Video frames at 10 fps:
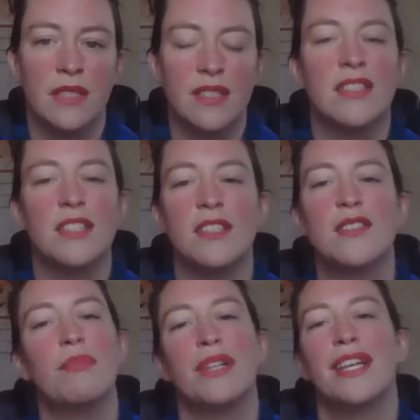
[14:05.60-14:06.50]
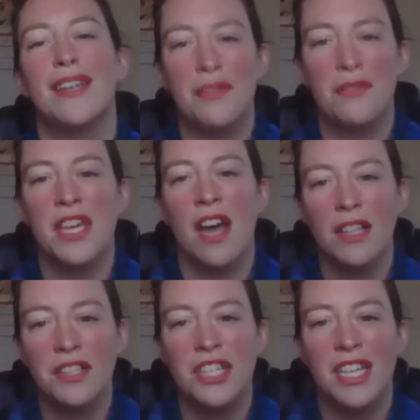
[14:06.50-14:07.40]
This is the discipline of
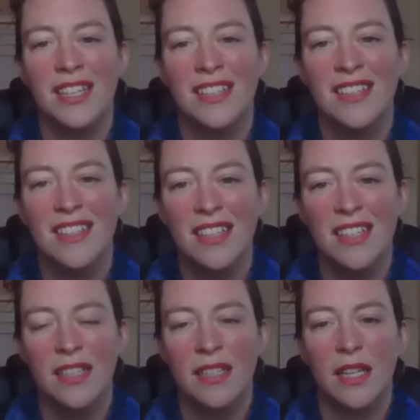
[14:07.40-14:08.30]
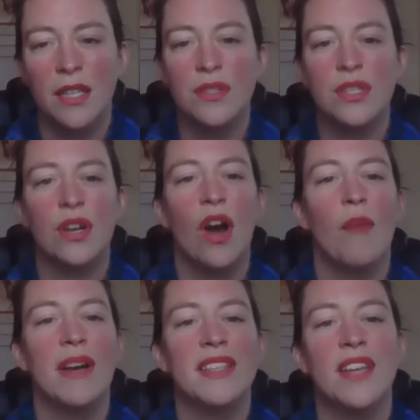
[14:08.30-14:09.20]
theology. I used to
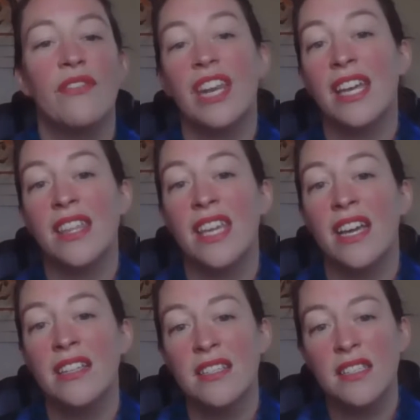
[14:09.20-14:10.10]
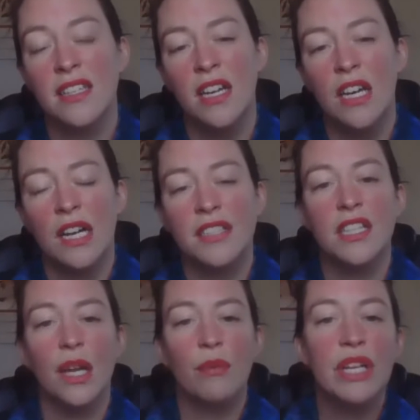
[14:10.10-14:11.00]
call myself an atheist
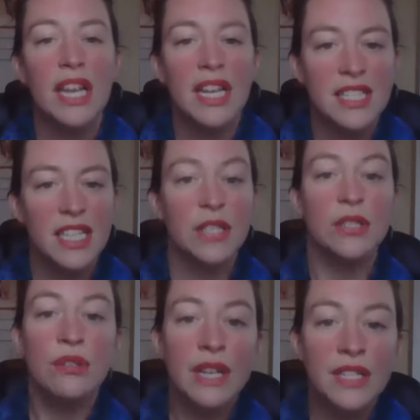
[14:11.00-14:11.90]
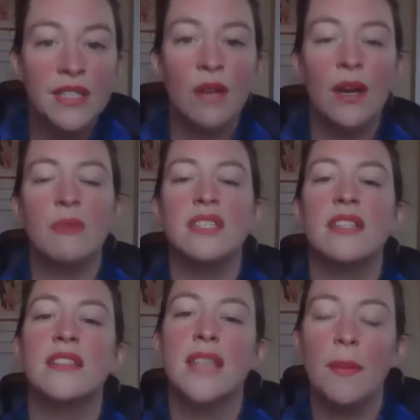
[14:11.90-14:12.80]
until I realized that in doing so, I was
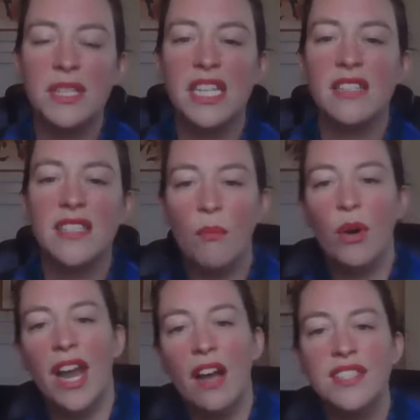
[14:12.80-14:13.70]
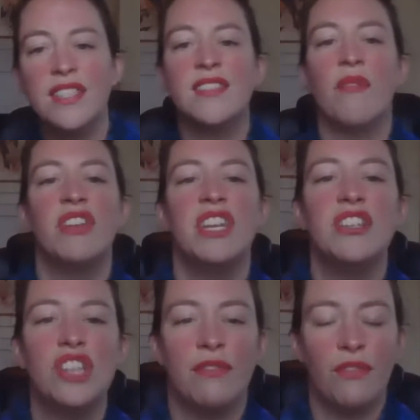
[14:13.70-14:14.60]
accepting someone else's
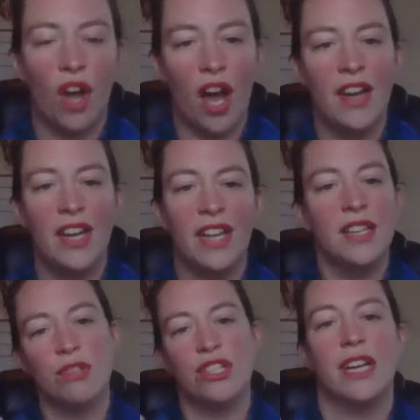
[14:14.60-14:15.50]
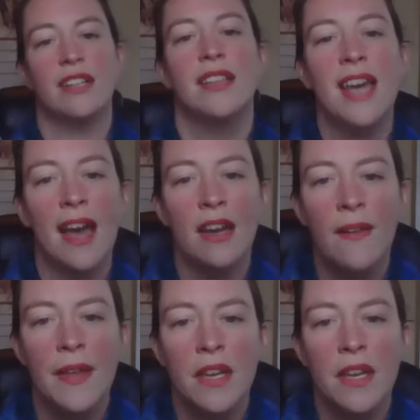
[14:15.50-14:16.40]
definition of God and then rejecting that
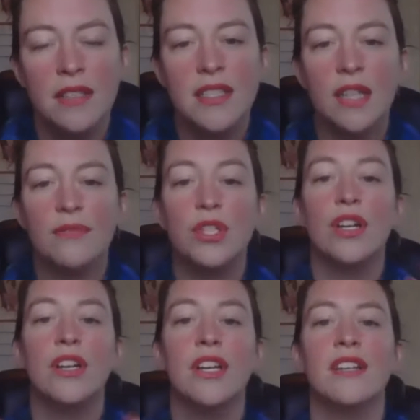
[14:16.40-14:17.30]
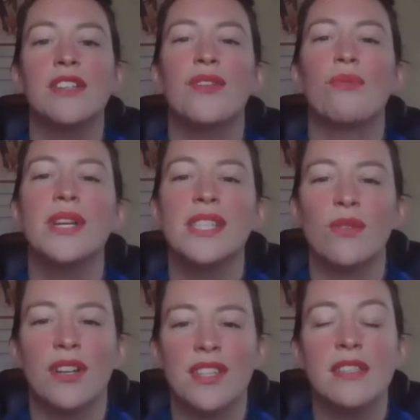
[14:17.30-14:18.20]
instead of turning to the
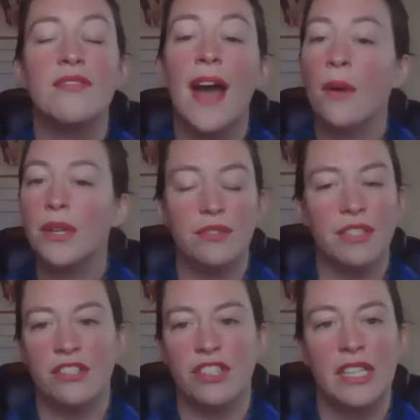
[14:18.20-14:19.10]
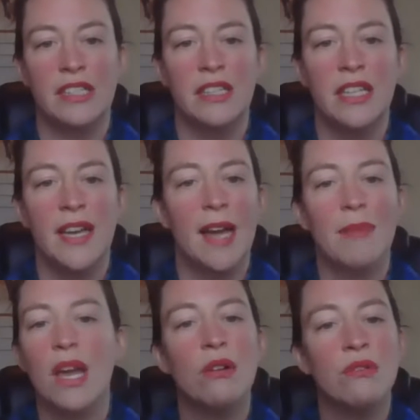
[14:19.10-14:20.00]
resources of our tradition and
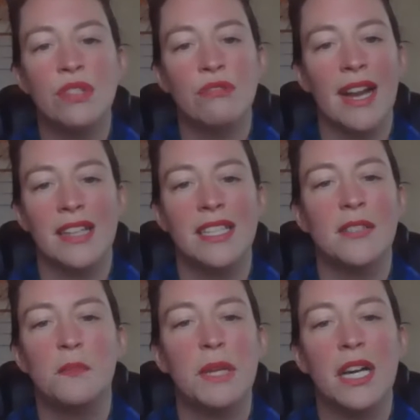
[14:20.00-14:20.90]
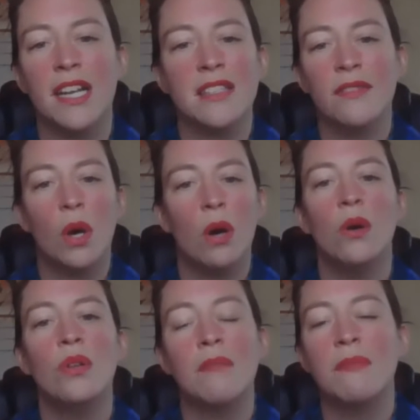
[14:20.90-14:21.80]
my own direct experience of the
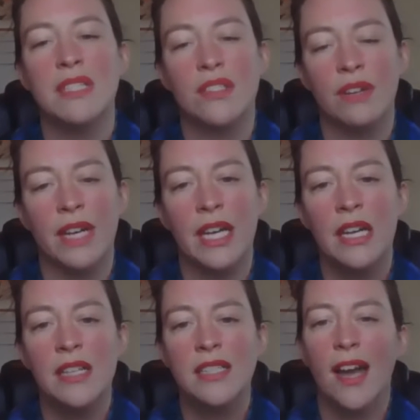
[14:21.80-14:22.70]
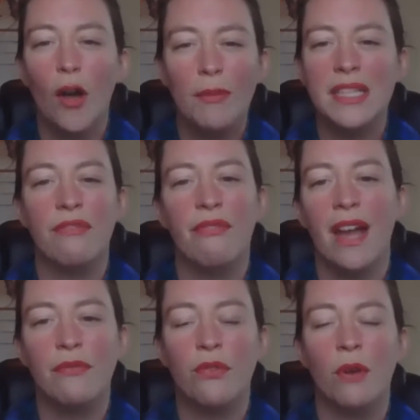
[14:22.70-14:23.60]
holy mystery to help me
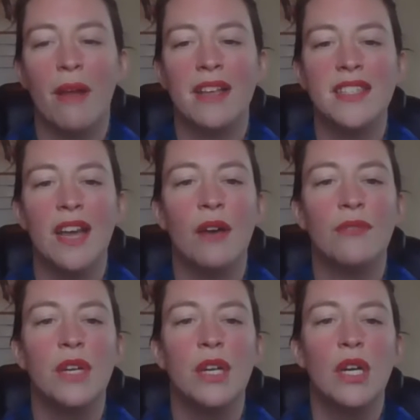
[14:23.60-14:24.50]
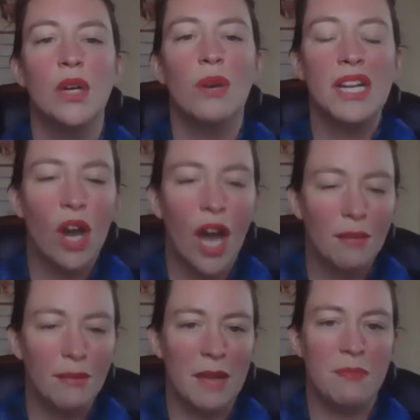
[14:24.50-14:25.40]
define for myself what
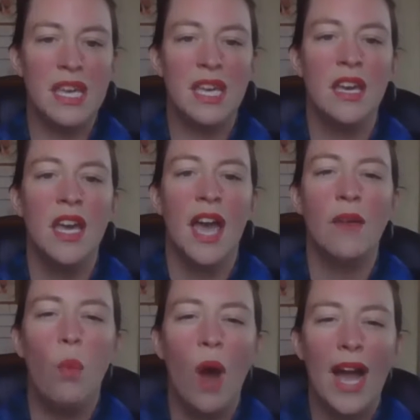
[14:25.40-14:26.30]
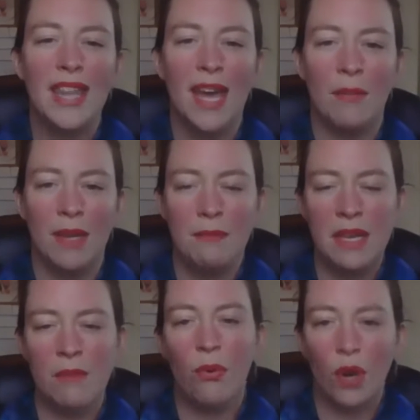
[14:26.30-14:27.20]
God might be and why that might
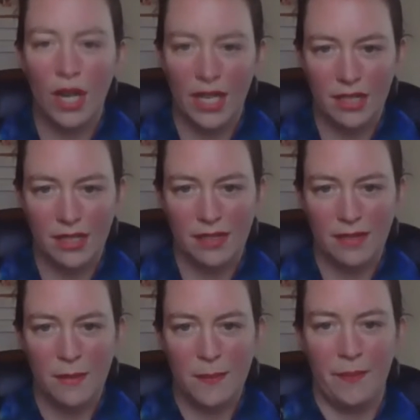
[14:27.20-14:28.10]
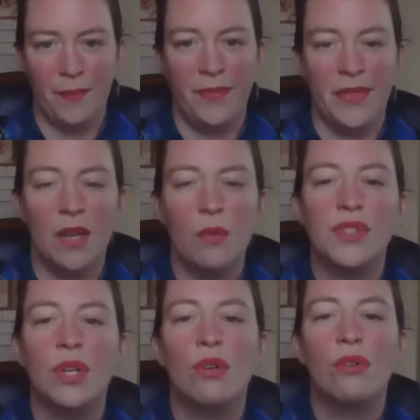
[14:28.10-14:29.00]
be important. I
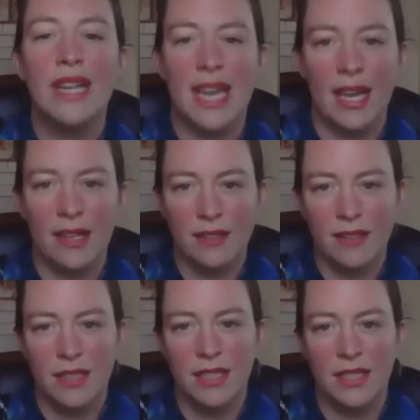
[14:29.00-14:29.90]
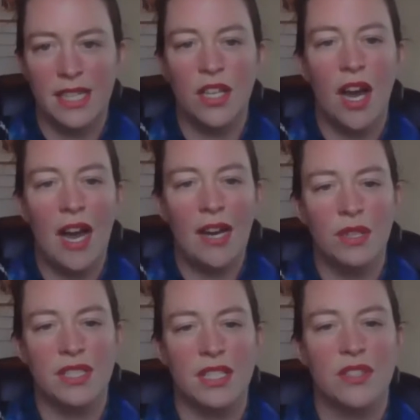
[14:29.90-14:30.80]
was agreeing that God
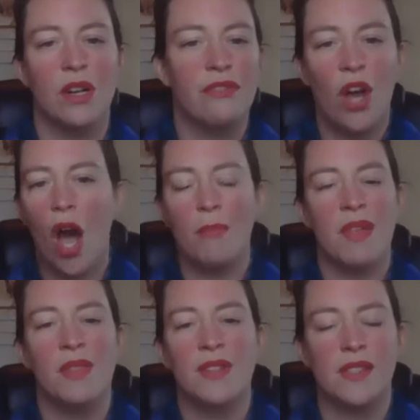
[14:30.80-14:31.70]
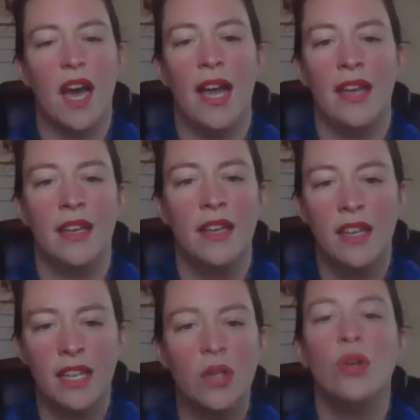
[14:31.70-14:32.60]
was a sort of cop in the sky
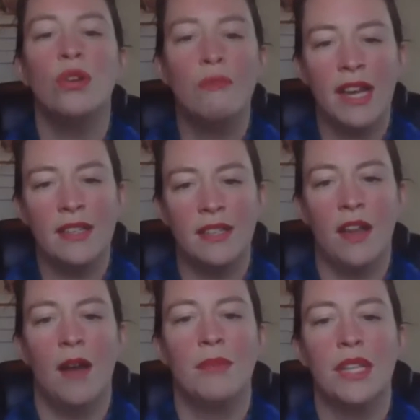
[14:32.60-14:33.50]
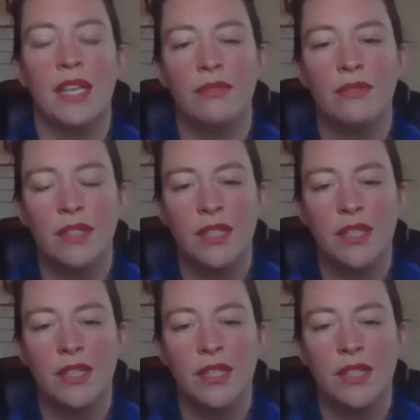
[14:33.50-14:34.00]
in whom I did not believe.